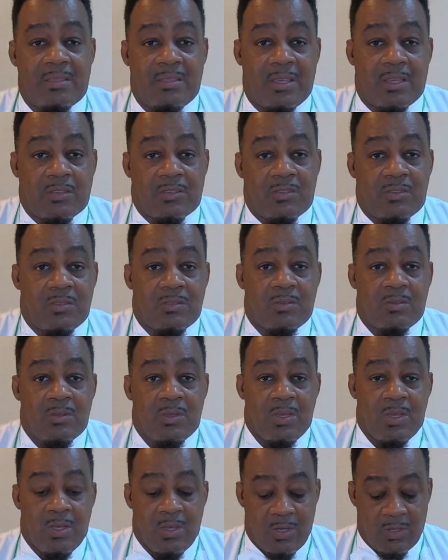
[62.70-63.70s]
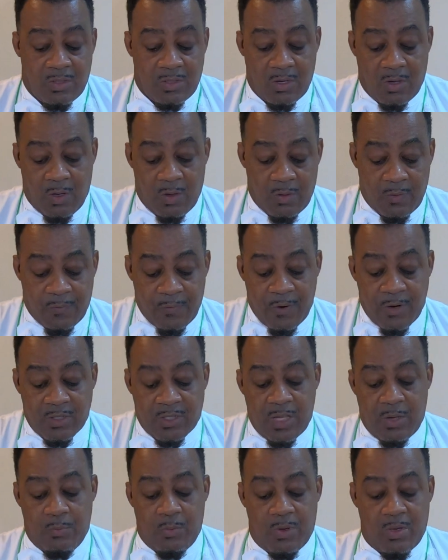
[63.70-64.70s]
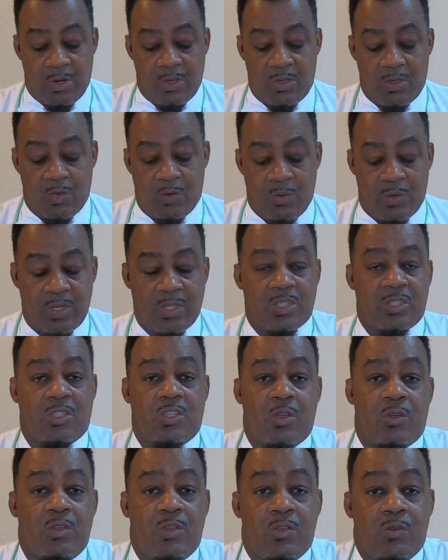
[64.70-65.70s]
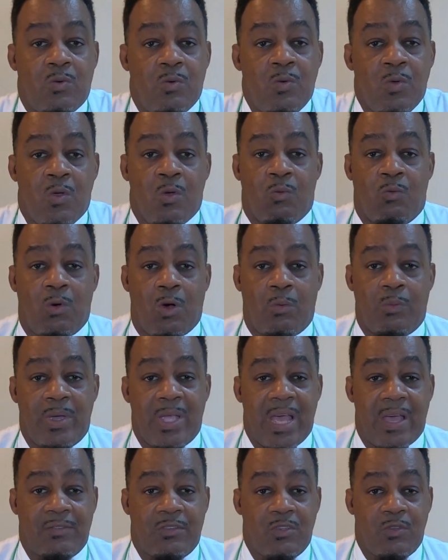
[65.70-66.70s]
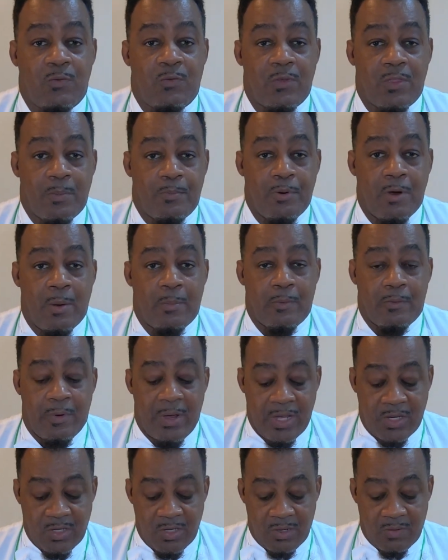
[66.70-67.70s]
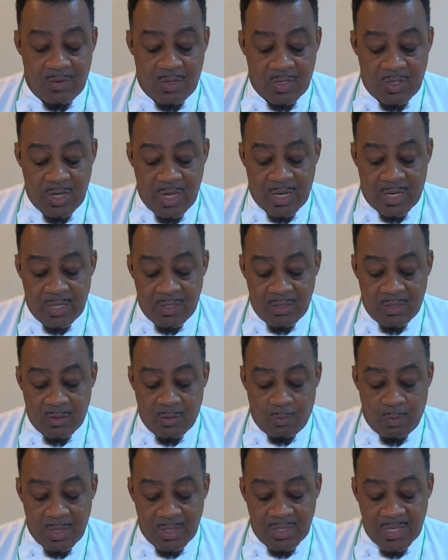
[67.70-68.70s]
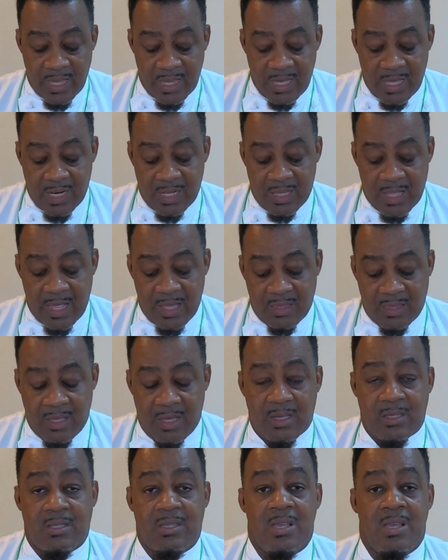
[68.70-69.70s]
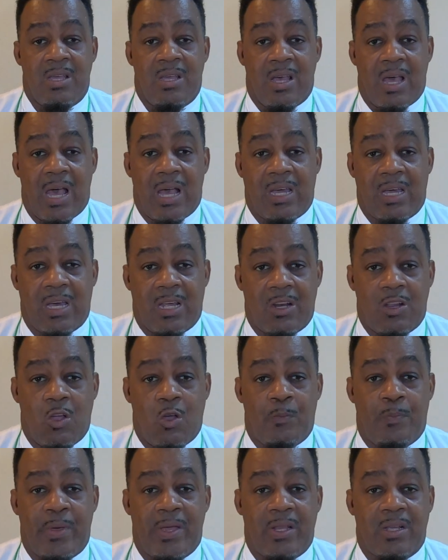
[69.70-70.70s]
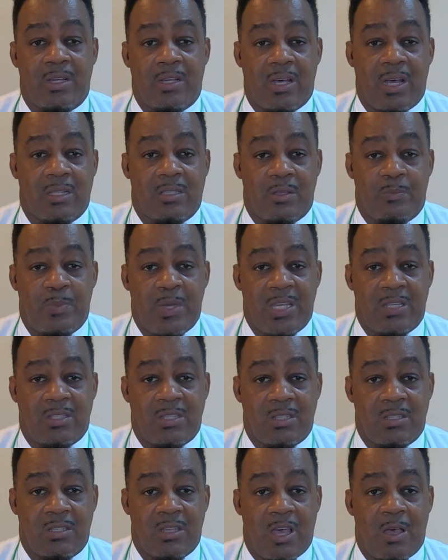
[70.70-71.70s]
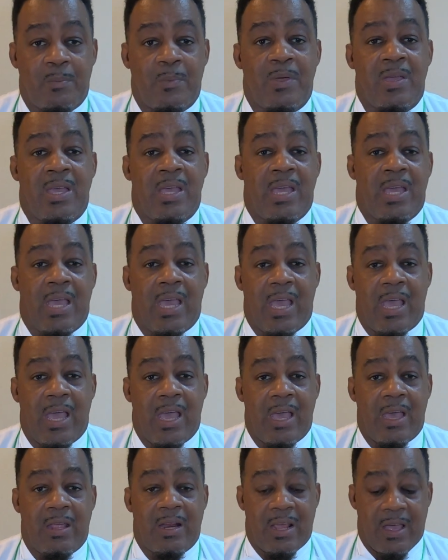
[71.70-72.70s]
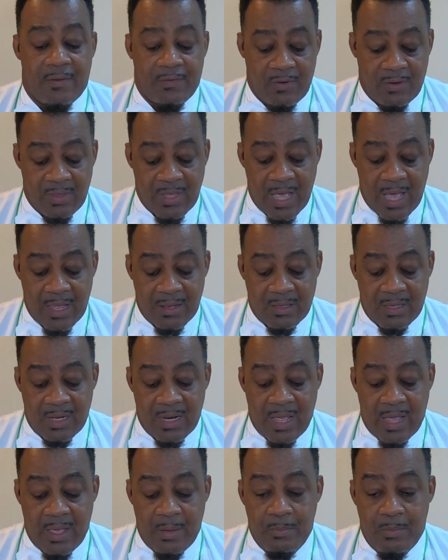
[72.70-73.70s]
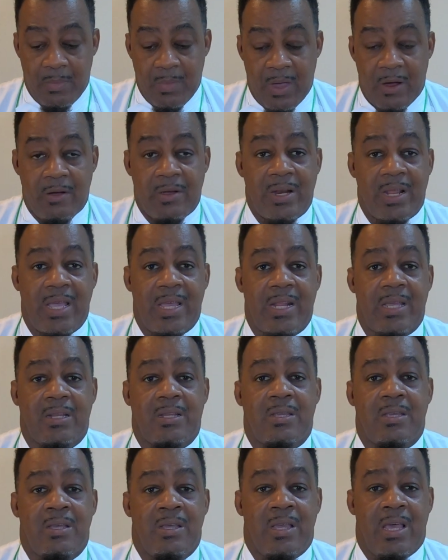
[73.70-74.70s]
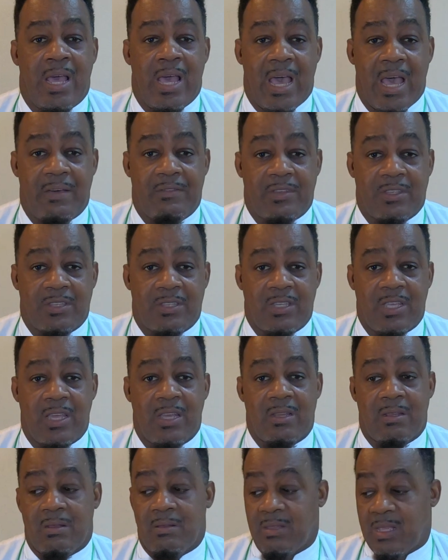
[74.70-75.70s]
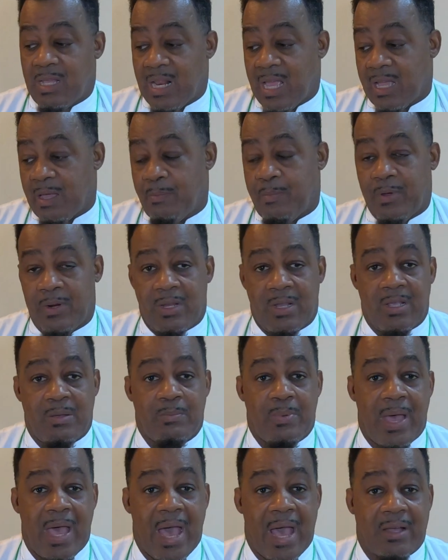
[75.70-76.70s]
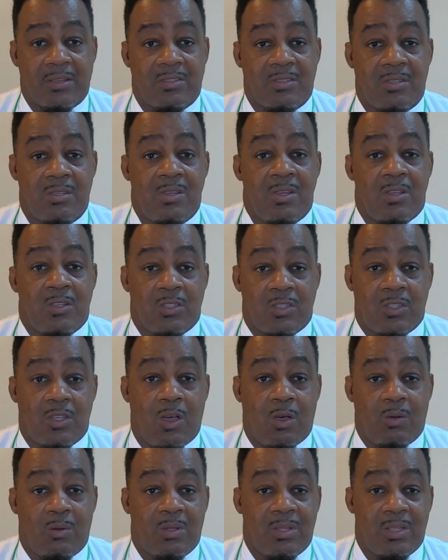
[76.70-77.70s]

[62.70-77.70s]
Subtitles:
this. So the first thing we're going to do is show you what we have to do for the preparation of the chicken. So once I get it like this, I cut it open, cut the pieces up, and after that, then I marinate it, have it sit, and then I can put it in packs. So